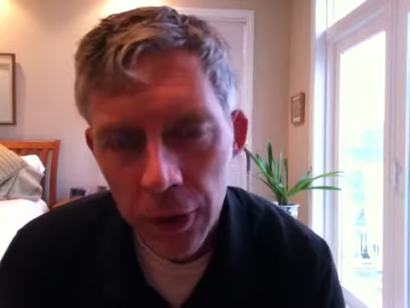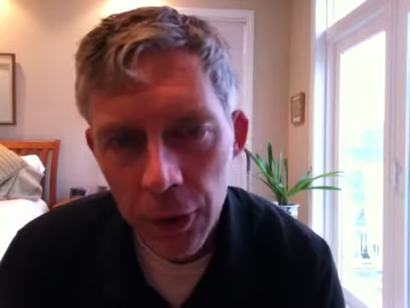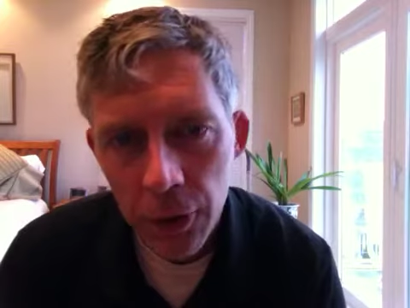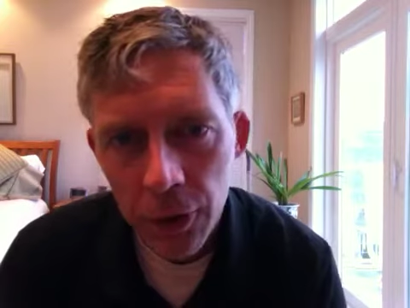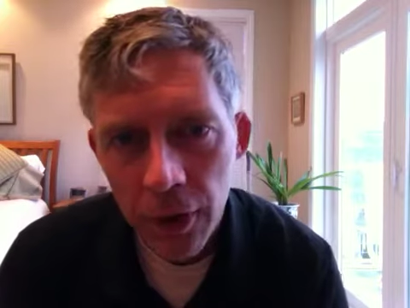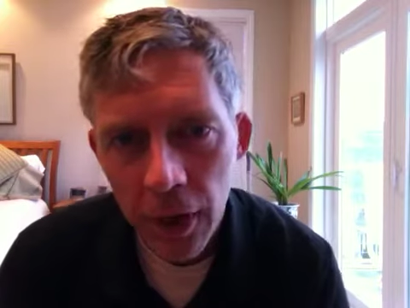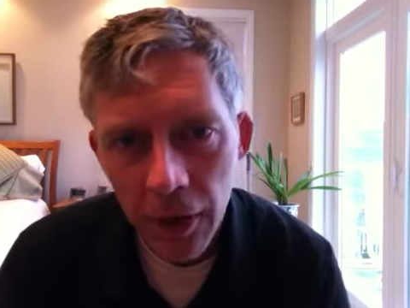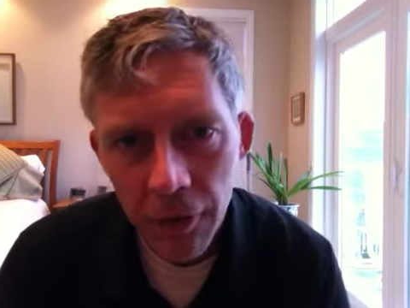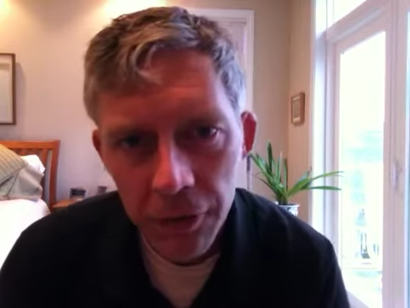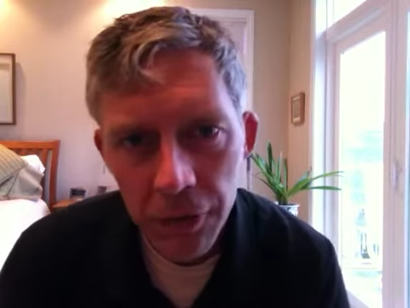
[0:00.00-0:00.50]
are you
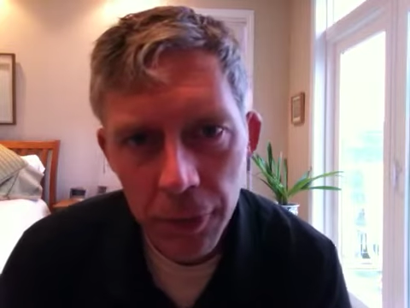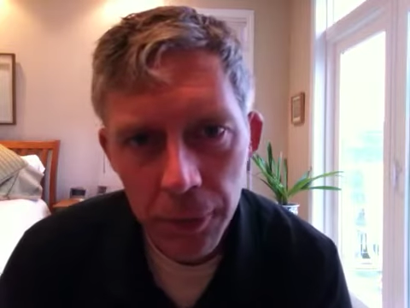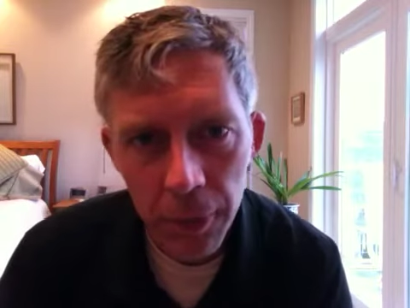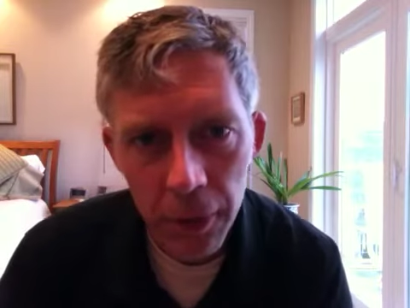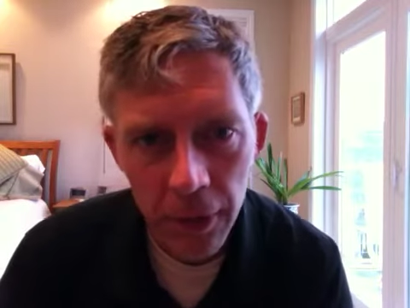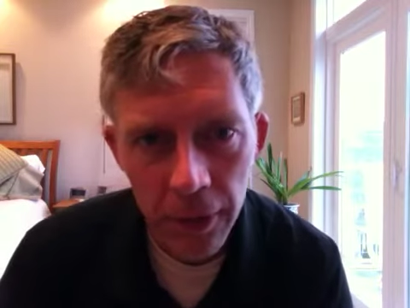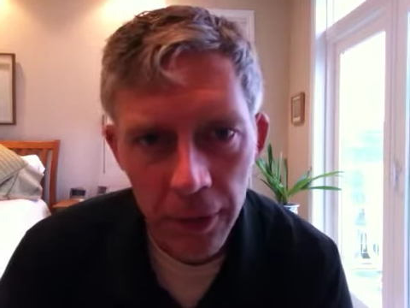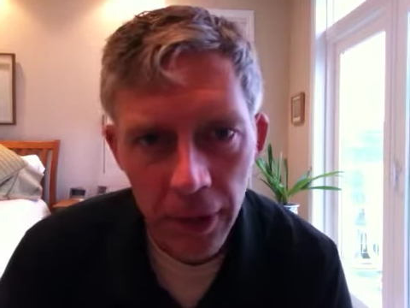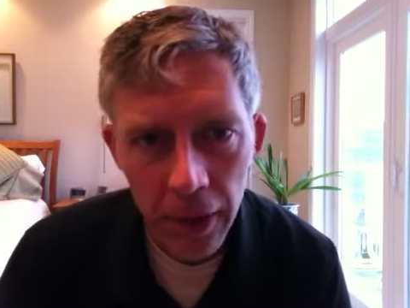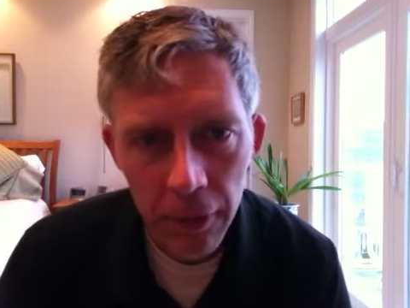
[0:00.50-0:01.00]

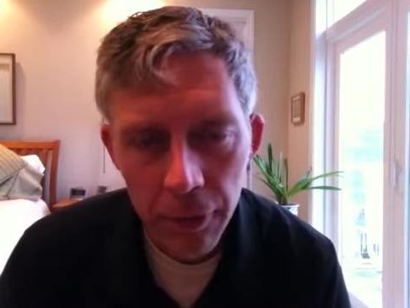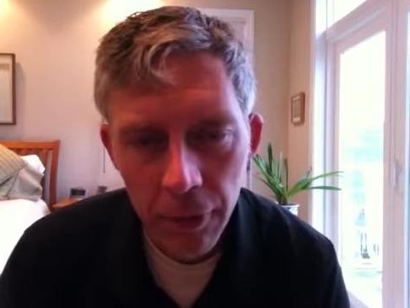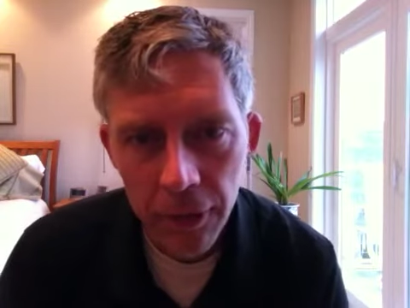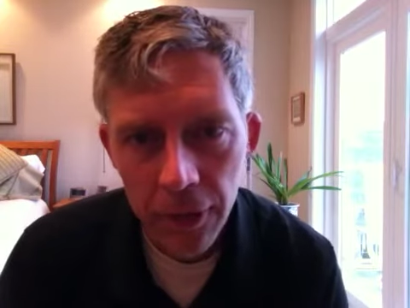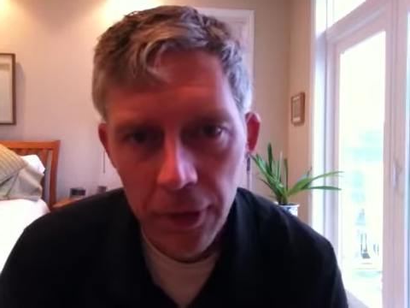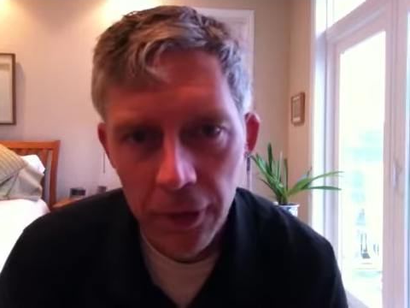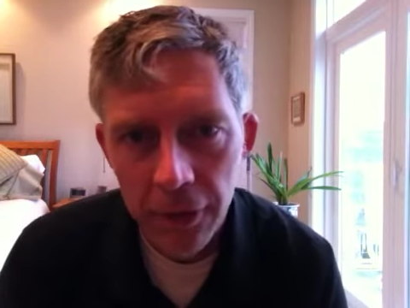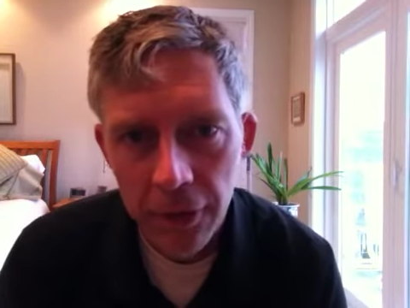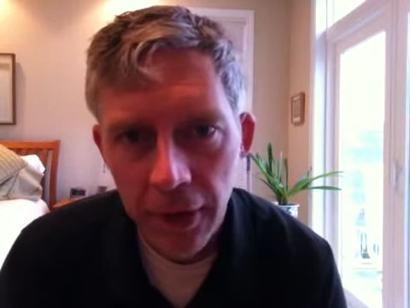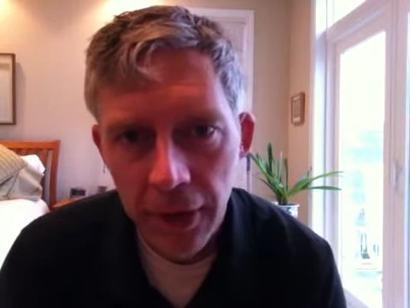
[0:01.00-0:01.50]
comfortable enough
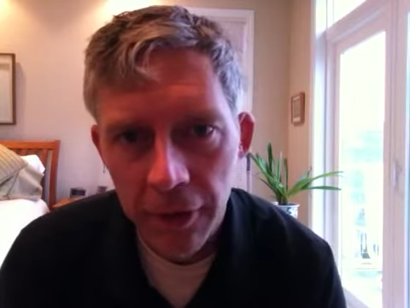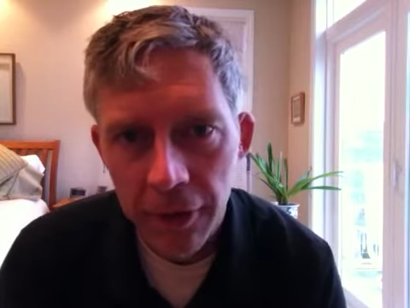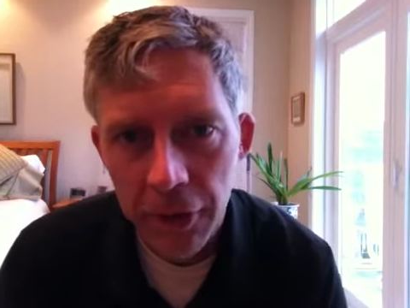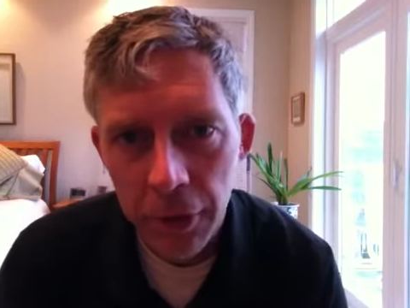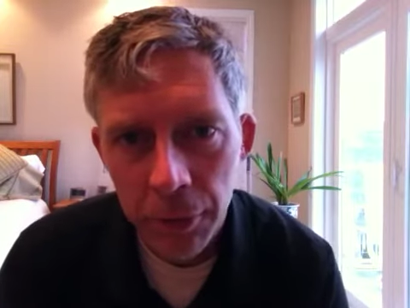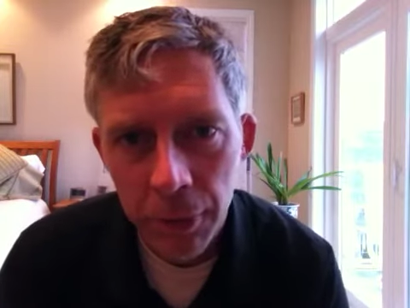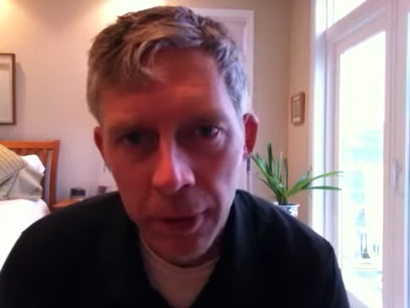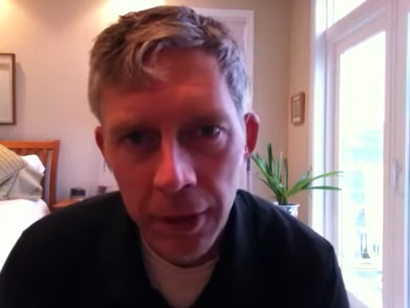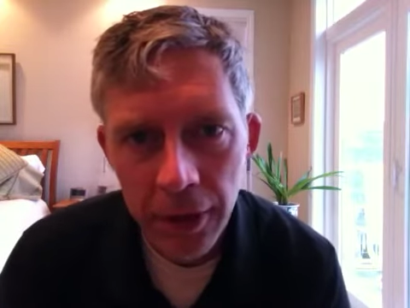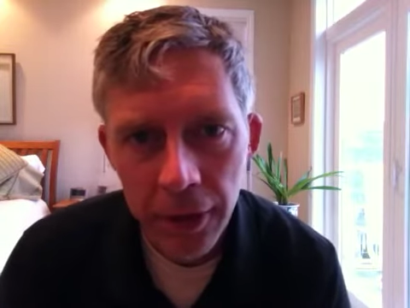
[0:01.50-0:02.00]
with yourself
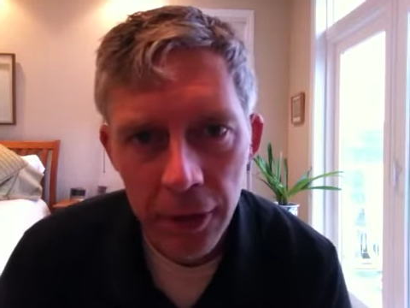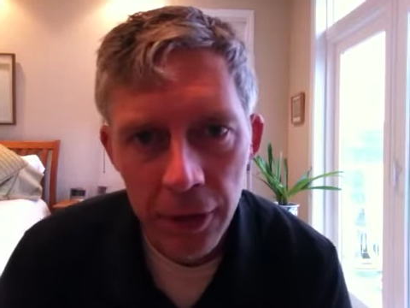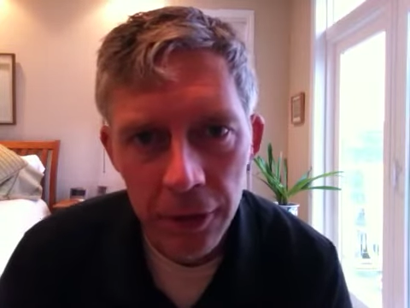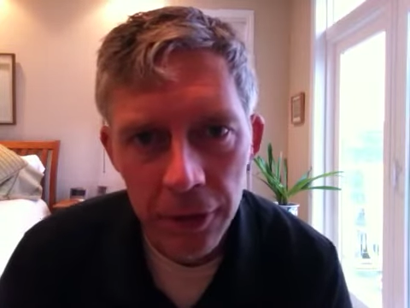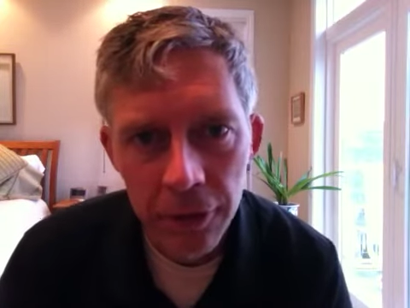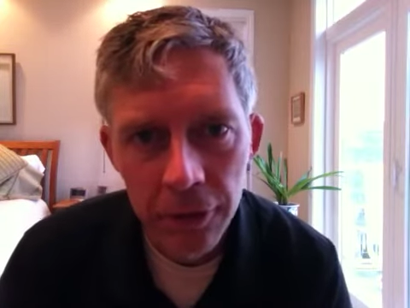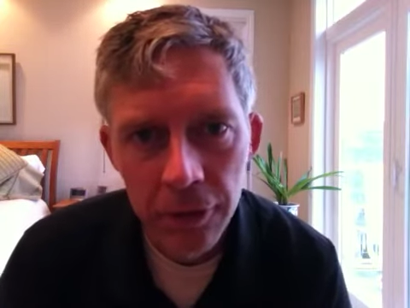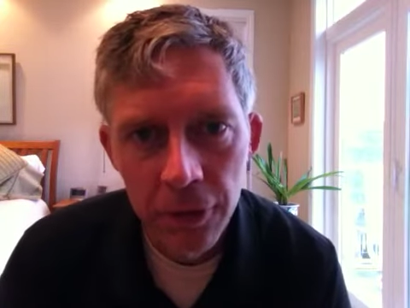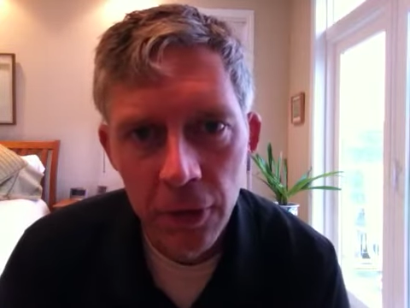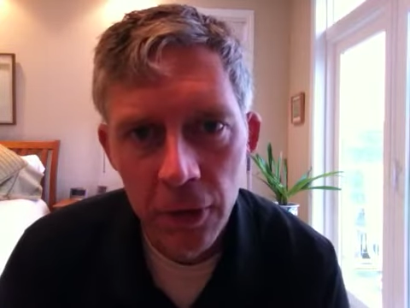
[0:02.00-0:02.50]
to bring your
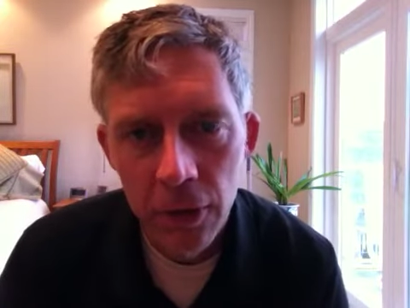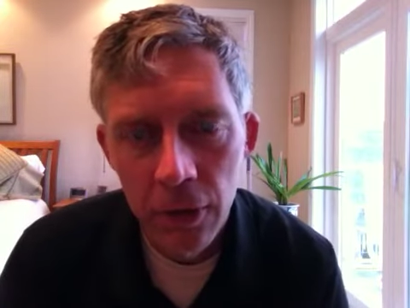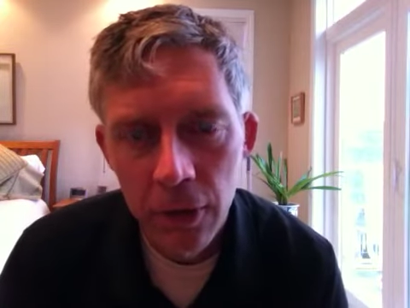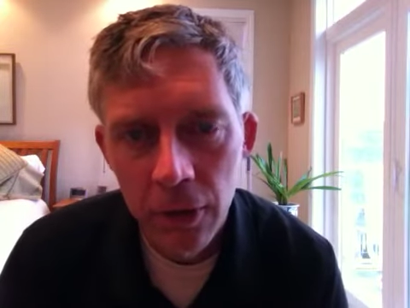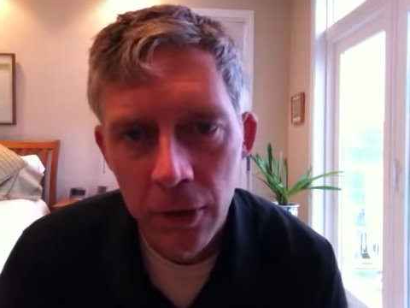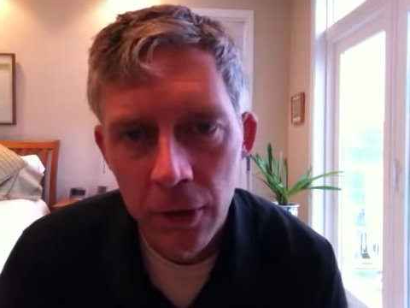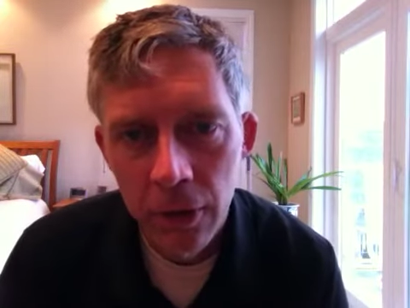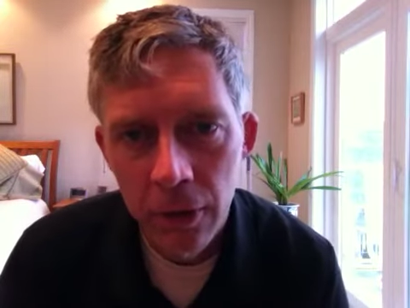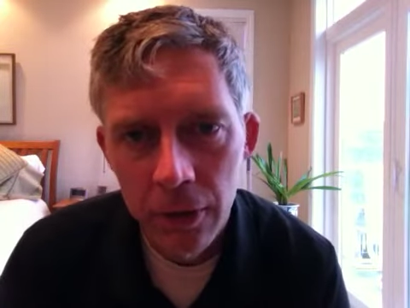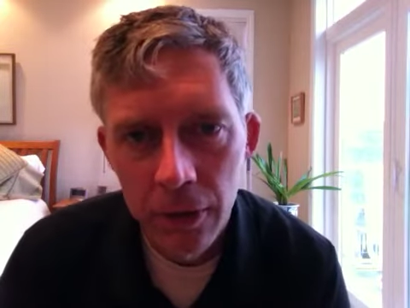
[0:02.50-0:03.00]

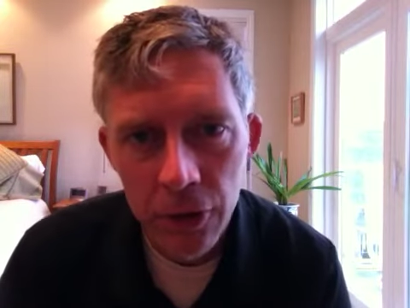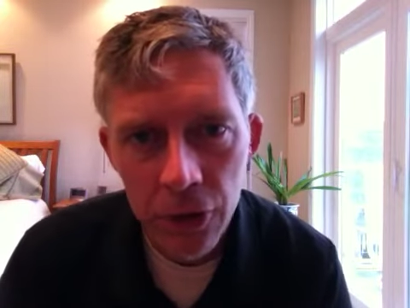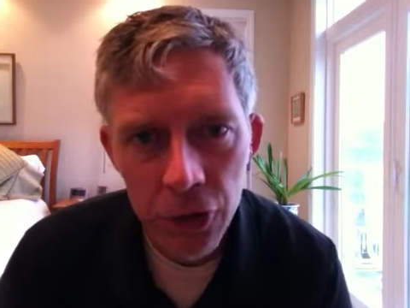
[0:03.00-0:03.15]
full,